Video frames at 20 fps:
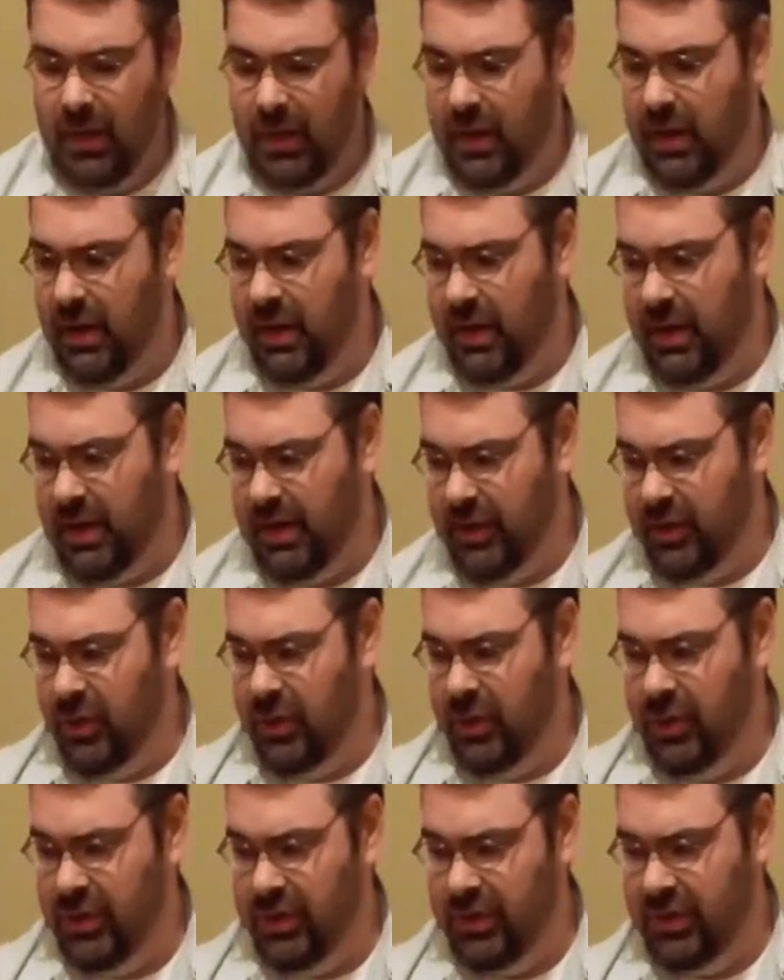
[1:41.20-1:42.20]
Uh, as you
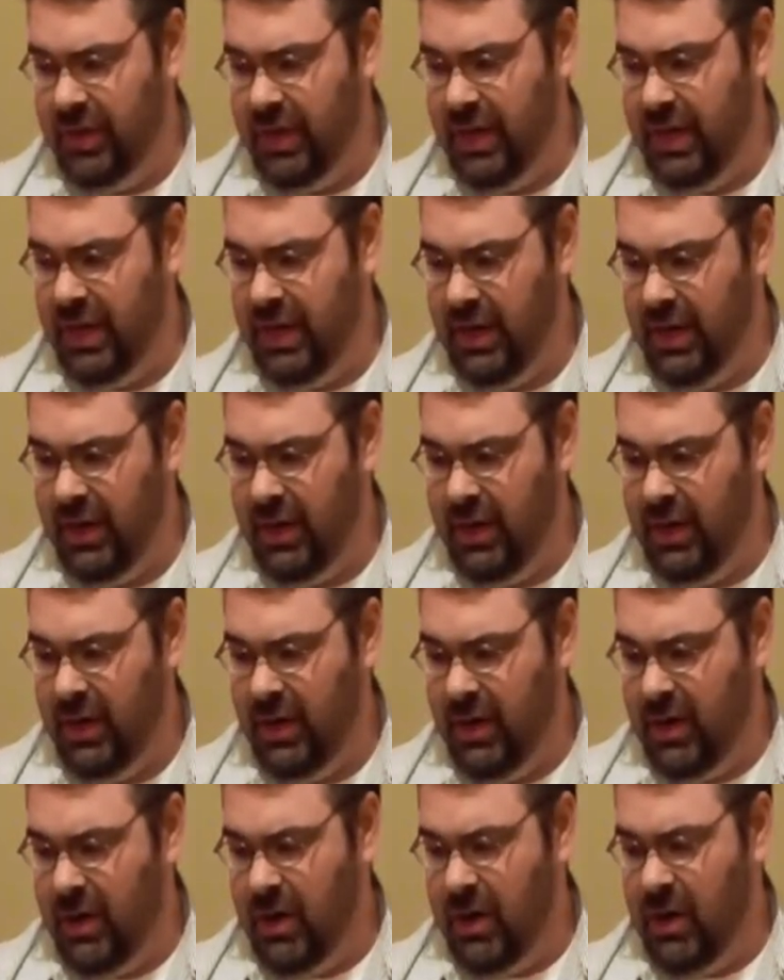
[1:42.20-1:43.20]
can see here
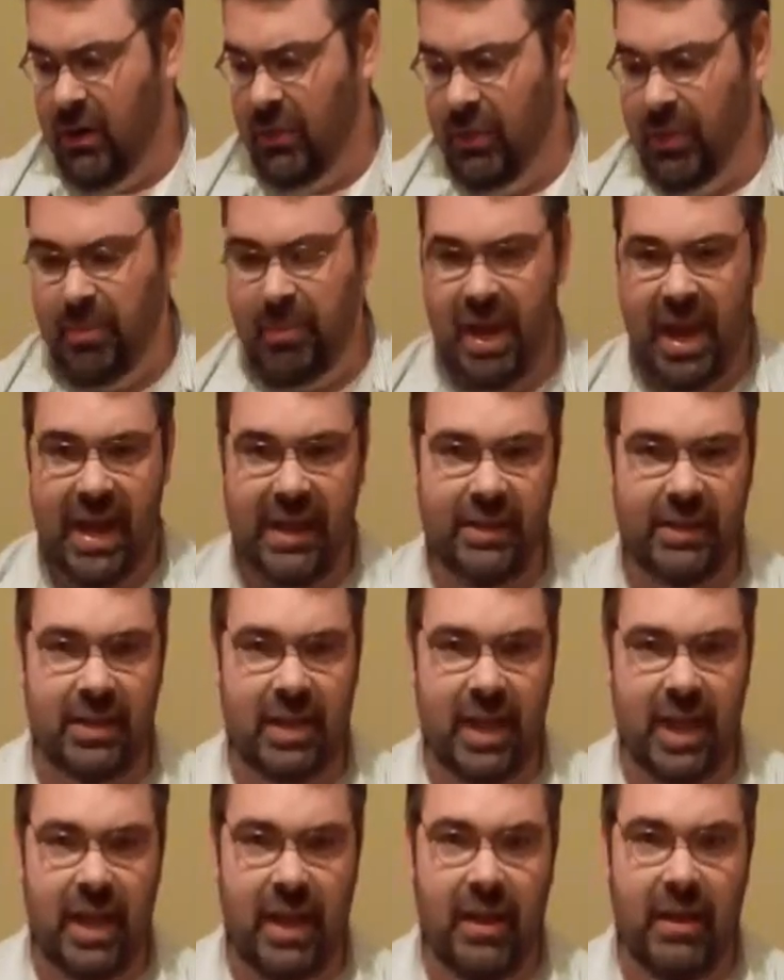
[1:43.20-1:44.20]
on the back
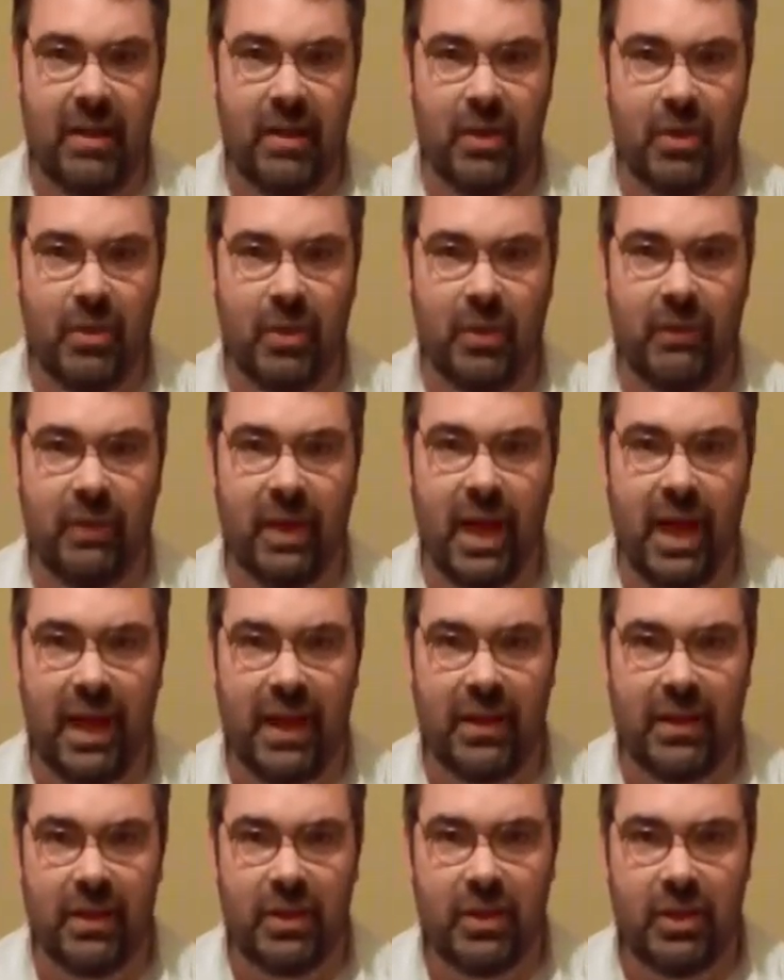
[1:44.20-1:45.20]
side, we've got
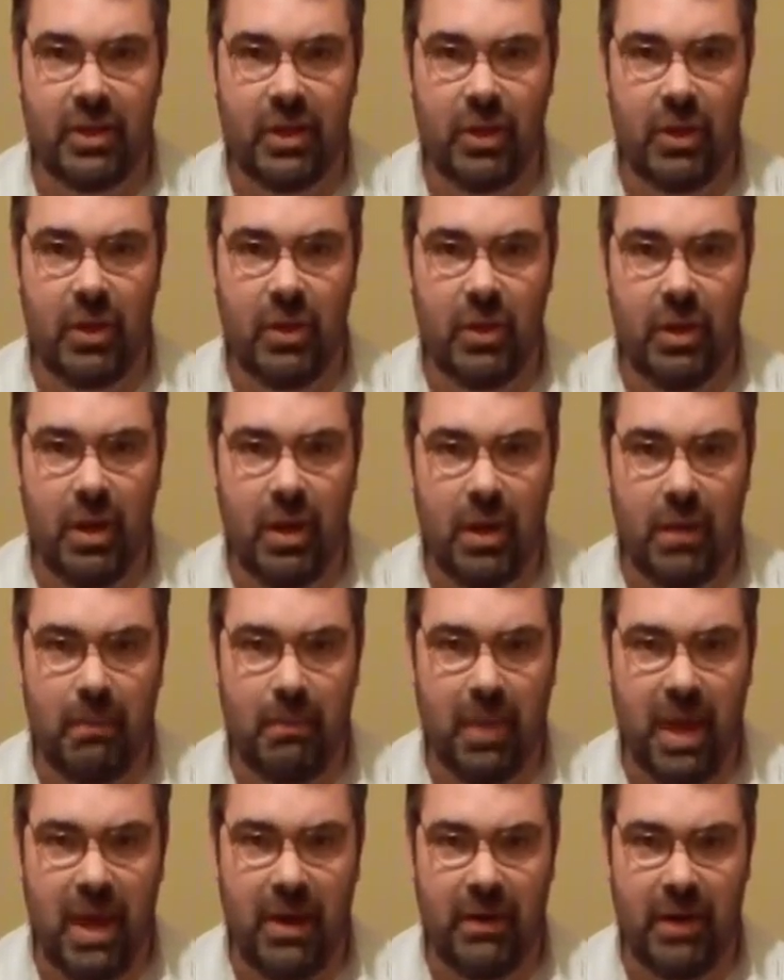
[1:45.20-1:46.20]
two
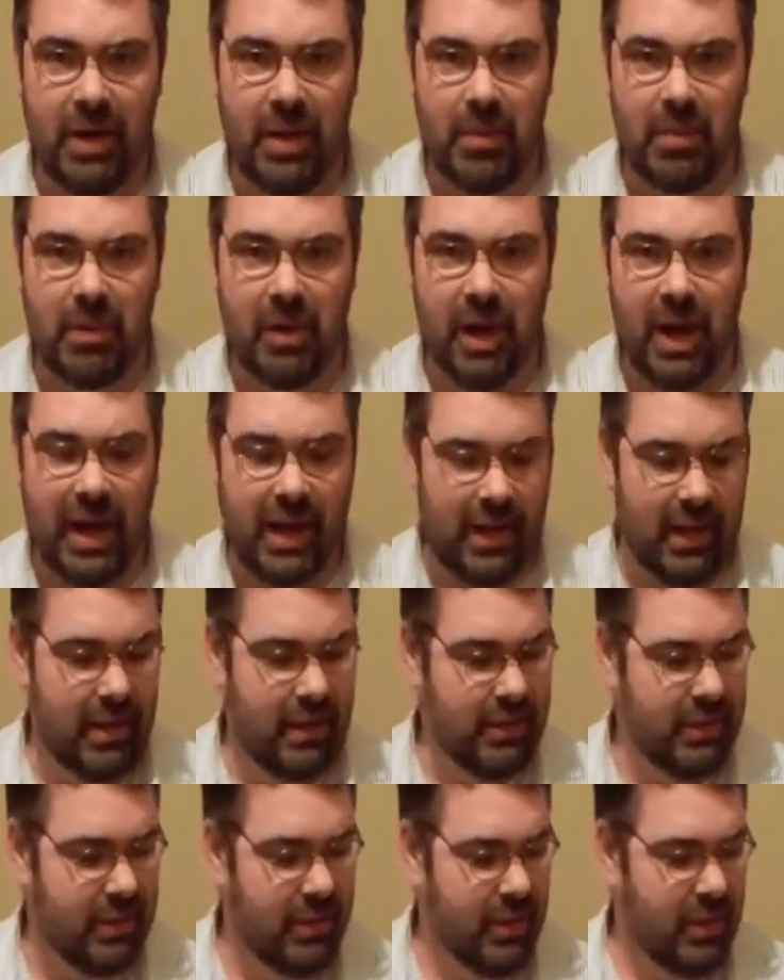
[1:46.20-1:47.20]
mounting
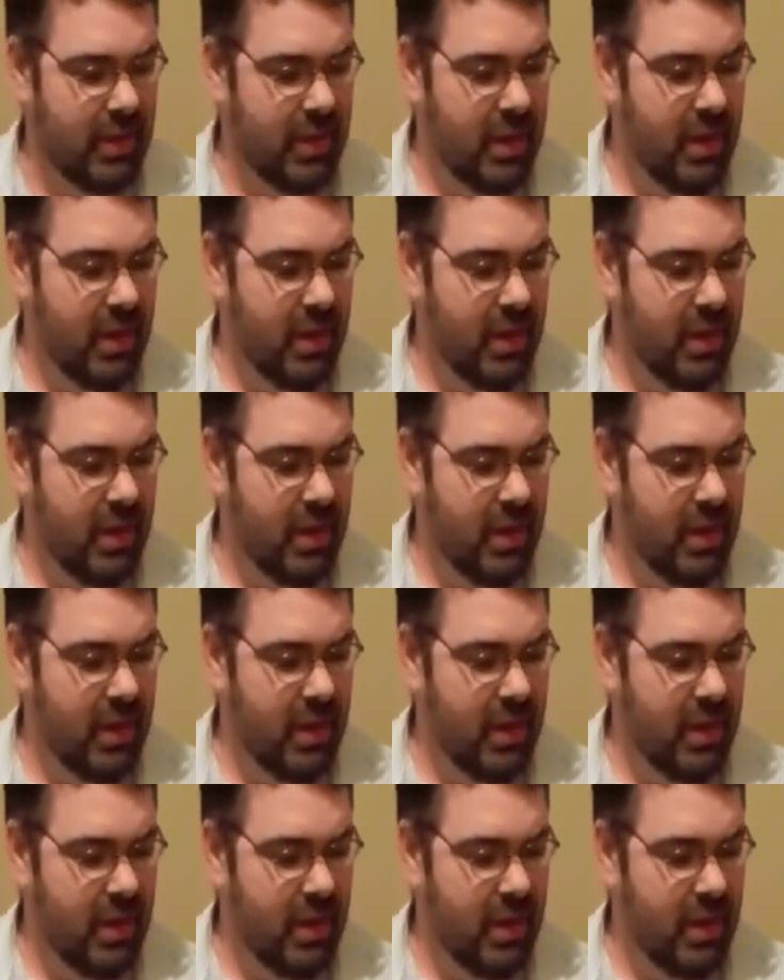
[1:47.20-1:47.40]
brackets.